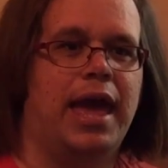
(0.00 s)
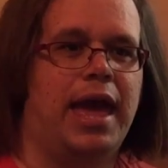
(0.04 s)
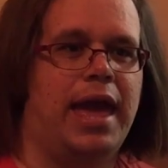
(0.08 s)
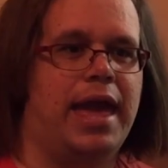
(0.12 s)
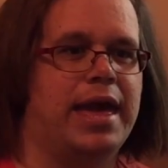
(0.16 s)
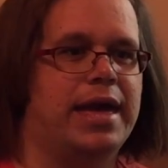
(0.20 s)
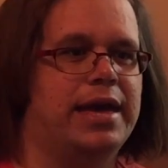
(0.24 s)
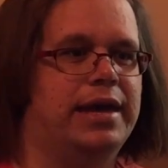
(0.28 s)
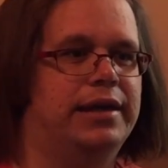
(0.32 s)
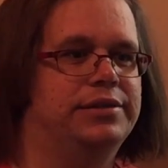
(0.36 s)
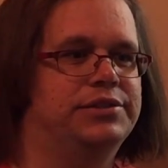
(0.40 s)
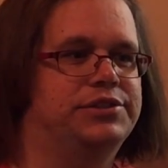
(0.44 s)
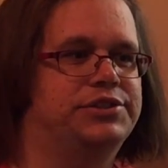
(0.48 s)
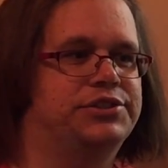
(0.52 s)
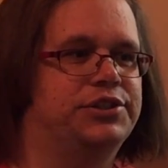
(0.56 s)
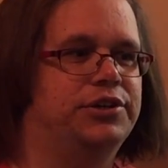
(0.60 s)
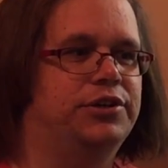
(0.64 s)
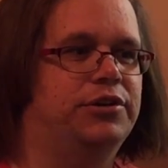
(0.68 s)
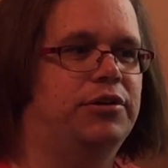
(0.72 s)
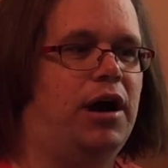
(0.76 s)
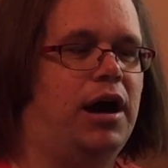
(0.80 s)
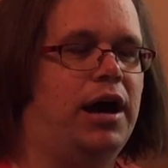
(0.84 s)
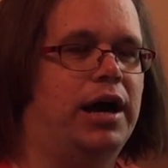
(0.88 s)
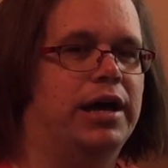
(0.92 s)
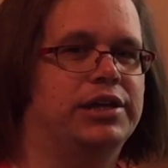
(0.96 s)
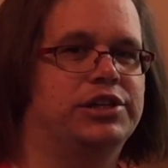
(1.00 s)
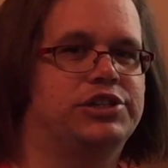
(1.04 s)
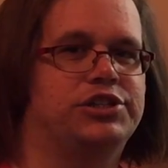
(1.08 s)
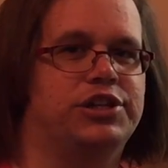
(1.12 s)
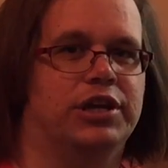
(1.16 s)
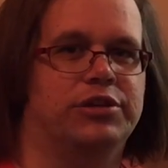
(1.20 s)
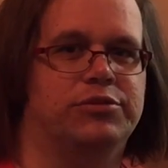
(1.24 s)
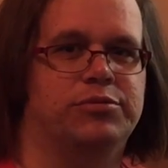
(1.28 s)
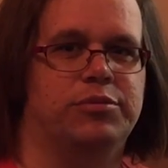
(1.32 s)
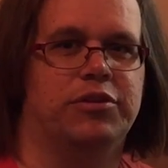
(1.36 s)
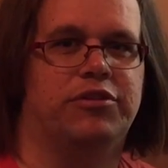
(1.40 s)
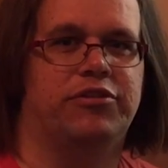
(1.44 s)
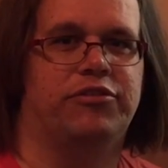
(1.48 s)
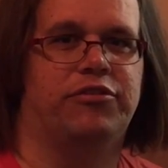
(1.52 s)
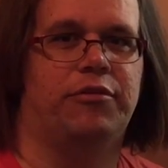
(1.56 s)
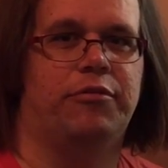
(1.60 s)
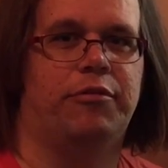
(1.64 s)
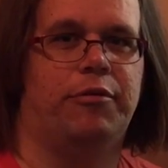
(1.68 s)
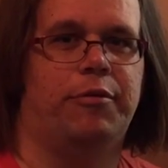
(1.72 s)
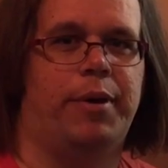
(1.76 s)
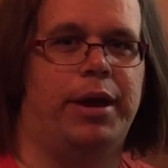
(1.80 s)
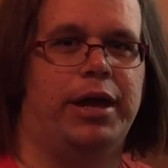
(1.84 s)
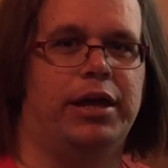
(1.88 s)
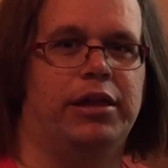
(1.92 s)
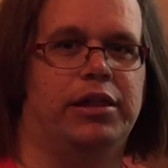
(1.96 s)
And so I checked with some
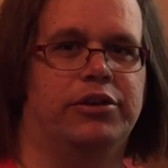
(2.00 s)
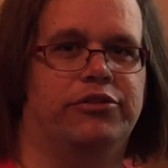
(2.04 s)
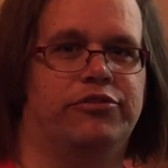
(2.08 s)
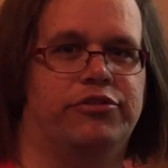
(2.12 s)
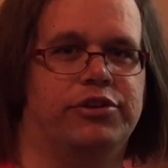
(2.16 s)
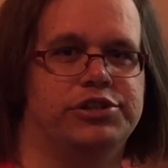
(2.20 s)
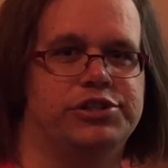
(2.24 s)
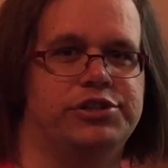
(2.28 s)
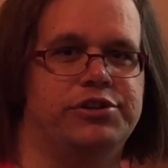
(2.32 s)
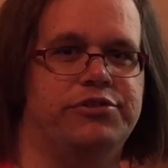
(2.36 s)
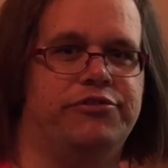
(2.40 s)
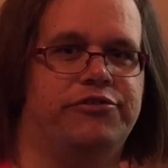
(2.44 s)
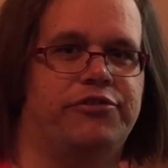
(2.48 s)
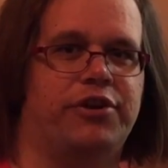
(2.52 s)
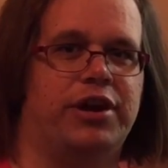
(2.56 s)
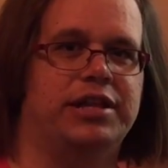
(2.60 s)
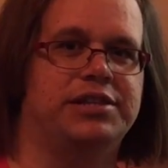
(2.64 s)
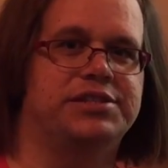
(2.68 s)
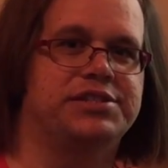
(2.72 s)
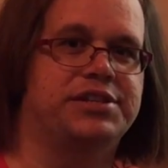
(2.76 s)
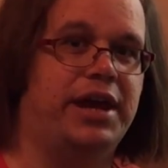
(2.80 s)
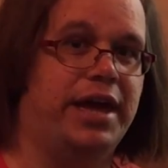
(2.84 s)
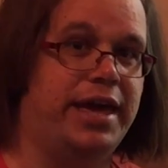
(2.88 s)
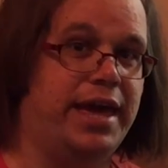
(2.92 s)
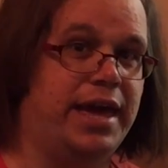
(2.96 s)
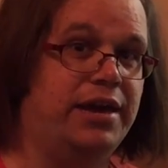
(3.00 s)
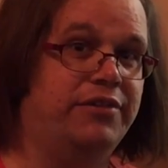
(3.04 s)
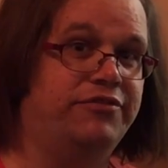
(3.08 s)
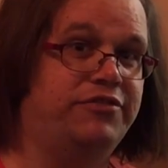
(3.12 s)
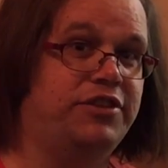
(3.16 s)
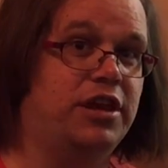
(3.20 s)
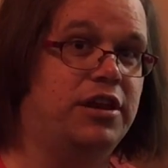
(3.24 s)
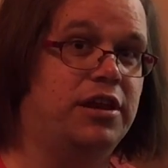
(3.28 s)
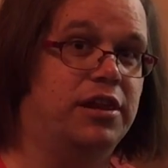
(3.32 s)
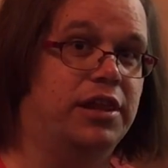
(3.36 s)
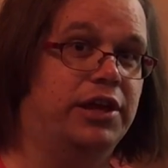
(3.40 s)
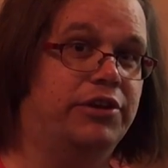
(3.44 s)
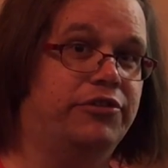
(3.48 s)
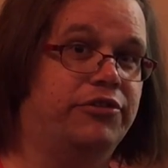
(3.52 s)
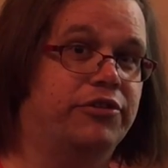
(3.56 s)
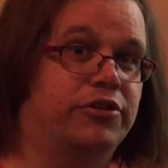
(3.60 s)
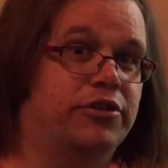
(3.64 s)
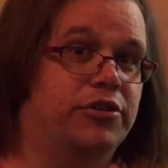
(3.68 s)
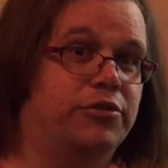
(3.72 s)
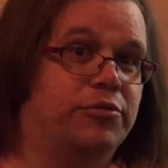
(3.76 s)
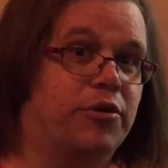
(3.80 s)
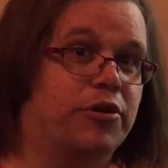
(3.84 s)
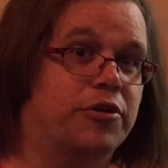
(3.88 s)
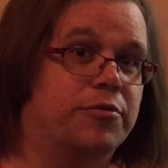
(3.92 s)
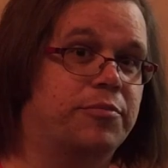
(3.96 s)
of my electrician friends, and I have done
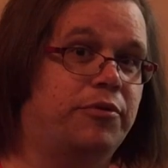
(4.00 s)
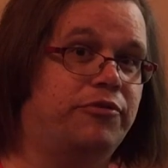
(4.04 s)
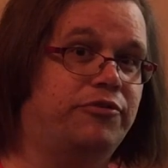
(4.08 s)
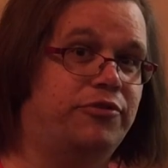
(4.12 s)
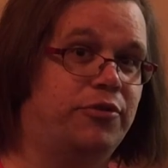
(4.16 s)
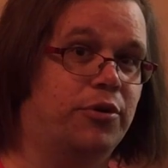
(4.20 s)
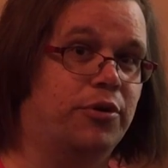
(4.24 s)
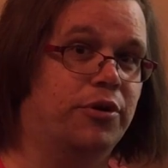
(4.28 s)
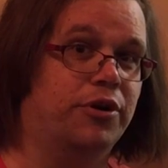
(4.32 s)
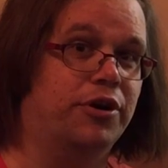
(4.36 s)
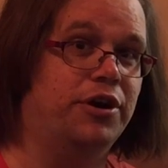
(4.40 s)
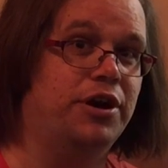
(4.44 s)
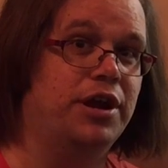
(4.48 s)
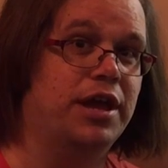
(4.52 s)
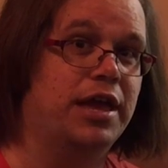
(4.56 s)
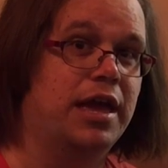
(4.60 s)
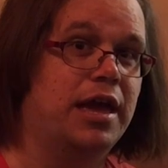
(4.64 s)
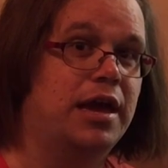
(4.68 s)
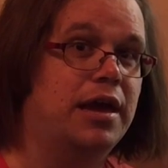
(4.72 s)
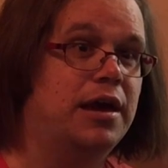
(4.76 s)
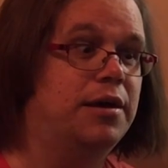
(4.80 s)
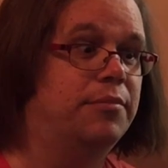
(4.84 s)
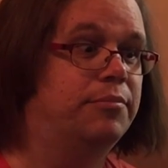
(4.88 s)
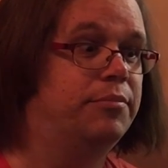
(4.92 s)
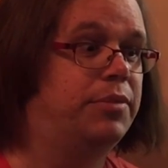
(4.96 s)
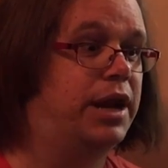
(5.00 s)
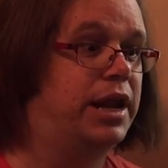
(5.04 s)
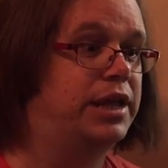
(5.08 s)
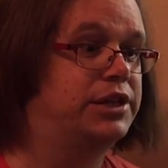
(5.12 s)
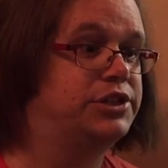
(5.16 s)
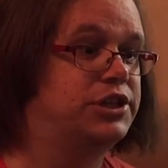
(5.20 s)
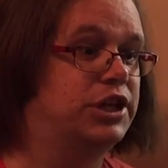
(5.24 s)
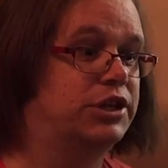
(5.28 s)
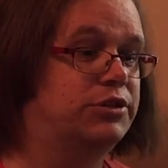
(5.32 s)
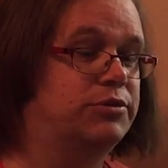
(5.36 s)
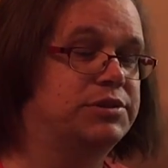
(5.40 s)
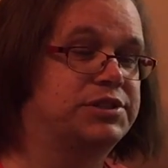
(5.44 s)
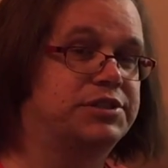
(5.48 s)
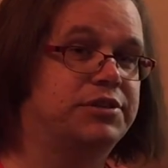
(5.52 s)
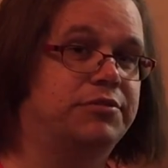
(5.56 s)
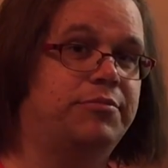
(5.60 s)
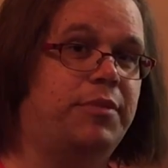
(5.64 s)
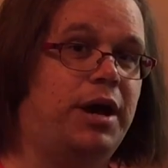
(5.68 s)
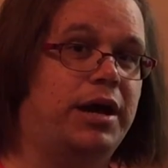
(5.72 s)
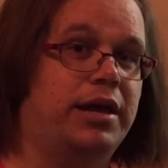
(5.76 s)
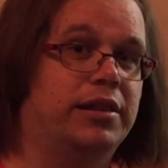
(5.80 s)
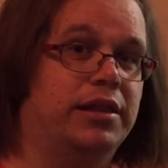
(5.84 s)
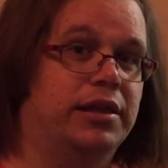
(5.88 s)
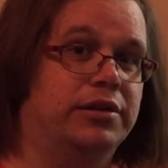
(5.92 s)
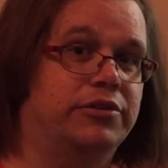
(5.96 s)
electrical work before, but I checked with some of
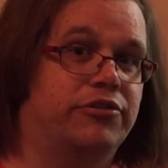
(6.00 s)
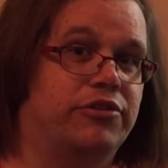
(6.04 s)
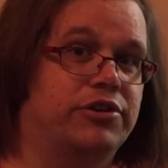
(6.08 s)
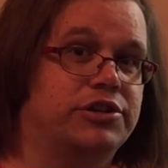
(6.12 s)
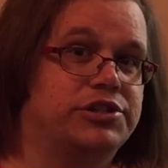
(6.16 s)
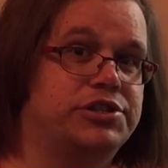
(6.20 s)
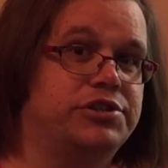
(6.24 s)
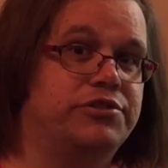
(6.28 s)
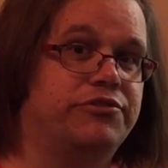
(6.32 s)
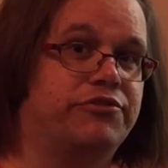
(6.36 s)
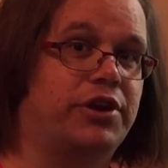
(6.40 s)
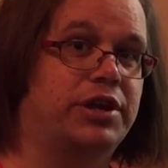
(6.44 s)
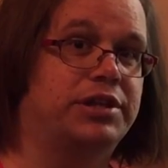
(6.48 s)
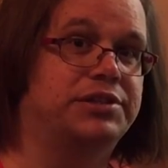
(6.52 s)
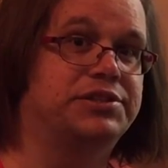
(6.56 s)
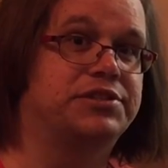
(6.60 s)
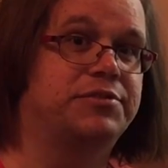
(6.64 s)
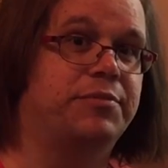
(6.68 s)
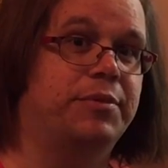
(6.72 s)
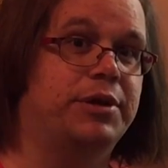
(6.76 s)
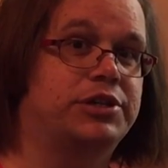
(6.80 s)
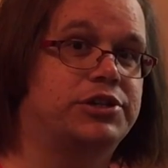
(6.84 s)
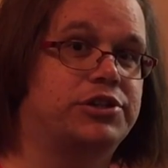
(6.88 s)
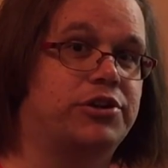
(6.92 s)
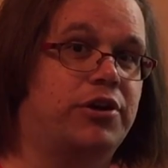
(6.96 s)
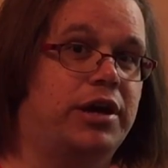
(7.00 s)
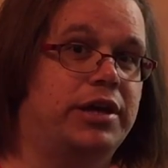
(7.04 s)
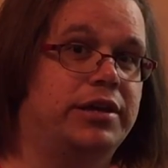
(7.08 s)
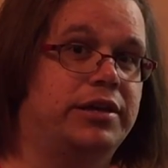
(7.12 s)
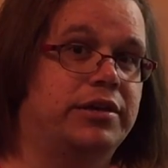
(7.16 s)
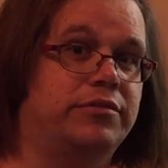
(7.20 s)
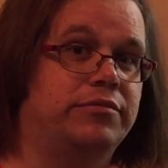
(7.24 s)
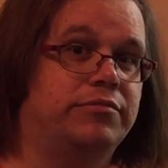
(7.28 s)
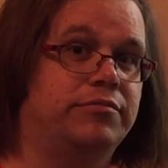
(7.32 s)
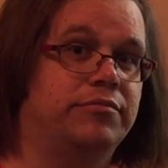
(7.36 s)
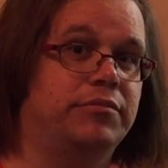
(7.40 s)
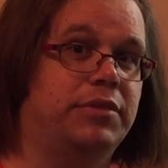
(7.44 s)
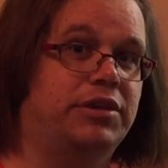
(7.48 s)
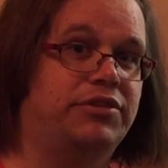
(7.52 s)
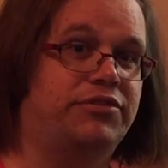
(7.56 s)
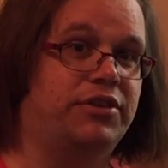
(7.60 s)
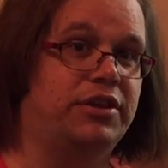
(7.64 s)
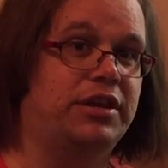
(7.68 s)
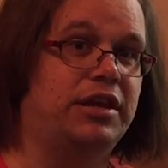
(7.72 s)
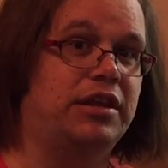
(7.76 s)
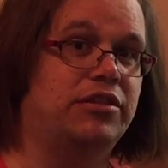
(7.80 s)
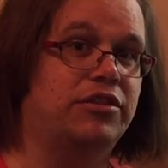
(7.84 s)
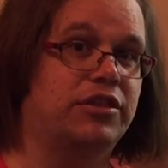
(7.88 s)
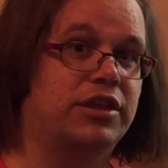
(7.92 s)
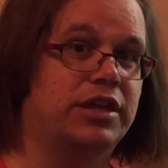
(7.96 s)
my electrician friends to make sure I didn't miss
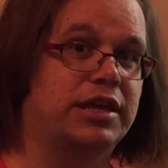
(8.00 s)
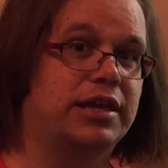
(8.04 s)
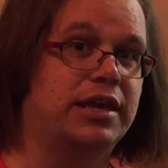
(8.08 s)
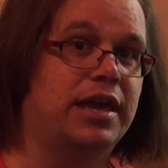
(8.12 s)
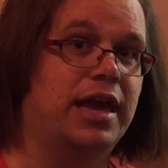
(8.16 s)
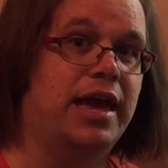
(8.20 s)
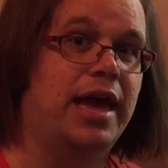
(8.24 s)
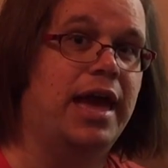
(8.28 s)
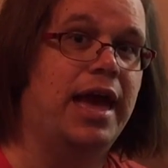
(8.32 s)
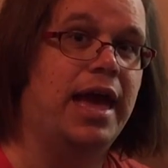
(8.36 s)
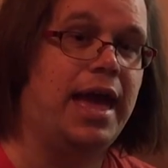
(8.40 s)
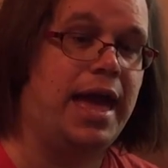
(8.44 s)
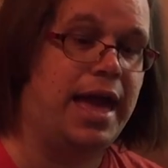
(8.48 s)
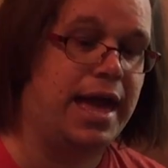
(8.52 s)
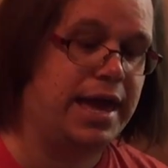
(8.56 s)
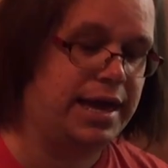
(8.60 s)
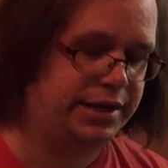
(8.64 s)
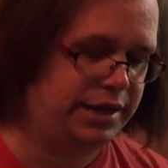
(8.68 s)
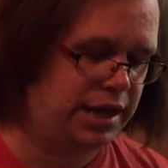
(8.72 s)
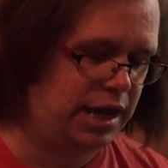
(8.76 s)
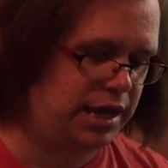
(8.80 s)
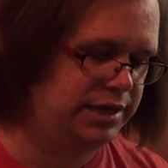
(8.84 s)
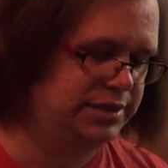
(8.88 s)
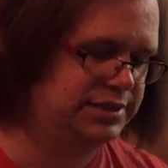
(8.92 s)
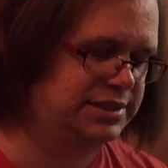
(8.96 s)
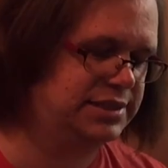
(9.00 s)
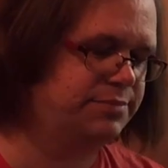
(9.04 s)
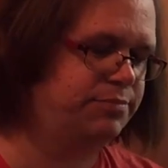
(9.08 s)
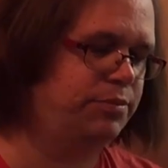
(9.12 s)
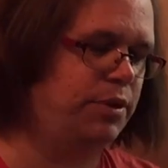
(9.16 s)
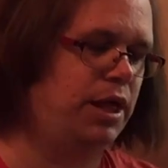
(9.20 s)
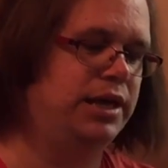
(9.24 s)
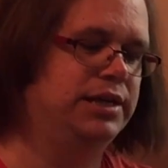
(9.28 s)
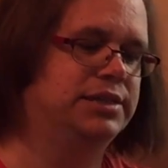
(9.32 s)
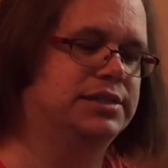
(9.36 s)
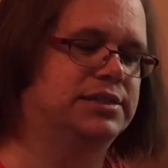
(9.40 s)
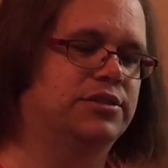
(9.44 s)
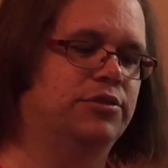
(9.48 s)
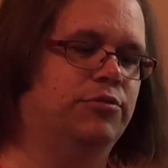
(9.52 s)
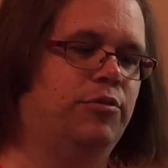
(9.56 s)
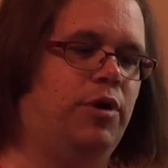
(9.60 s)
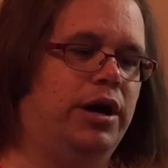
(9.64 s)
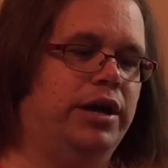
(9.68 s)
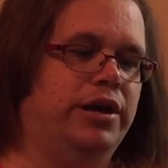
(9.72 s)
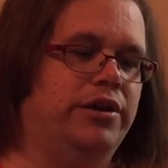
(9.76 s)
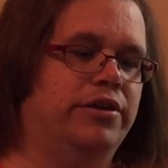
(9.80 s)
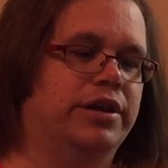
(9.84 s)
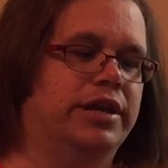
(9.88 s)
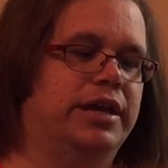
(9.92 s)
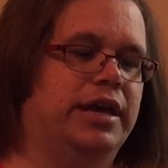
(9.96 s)
anything, and I spliced the
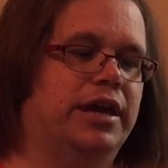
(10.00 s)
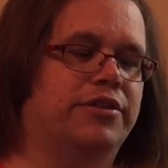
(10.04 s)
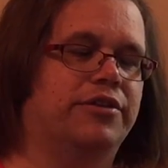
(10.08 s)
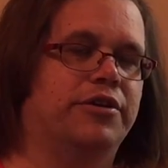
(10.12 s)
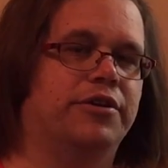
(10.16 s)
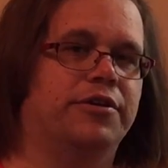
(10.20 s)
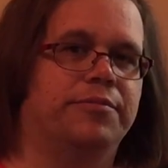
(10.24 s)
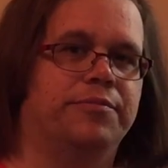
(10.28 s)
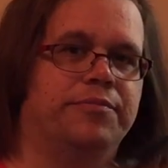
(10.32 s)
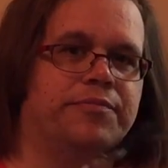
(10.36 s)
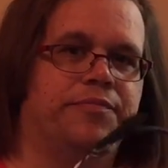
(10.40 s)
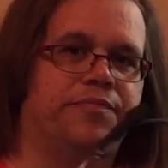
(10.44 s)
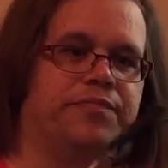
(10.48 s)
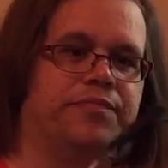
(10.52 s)
wire together.